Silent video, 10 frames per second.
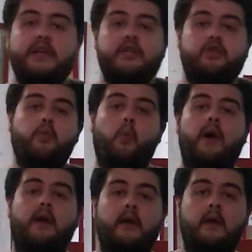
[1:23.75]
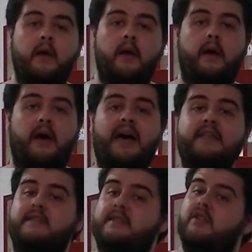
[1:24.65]
each one
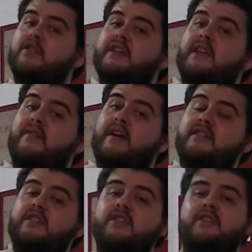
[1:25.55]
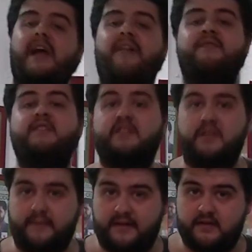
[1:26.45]
has certain advantages and
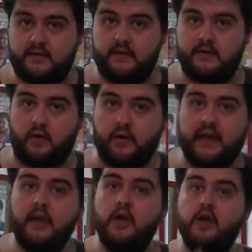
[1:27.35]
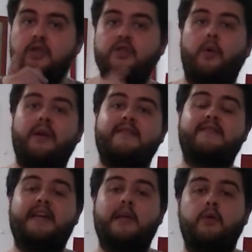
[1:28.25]
disadvantages. Okay, so let's
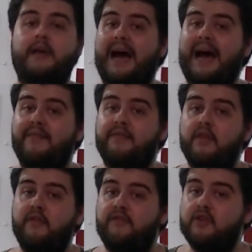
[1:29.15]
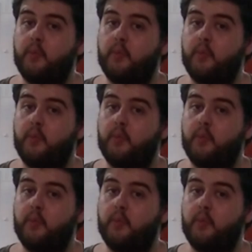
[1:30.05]
take a look at the first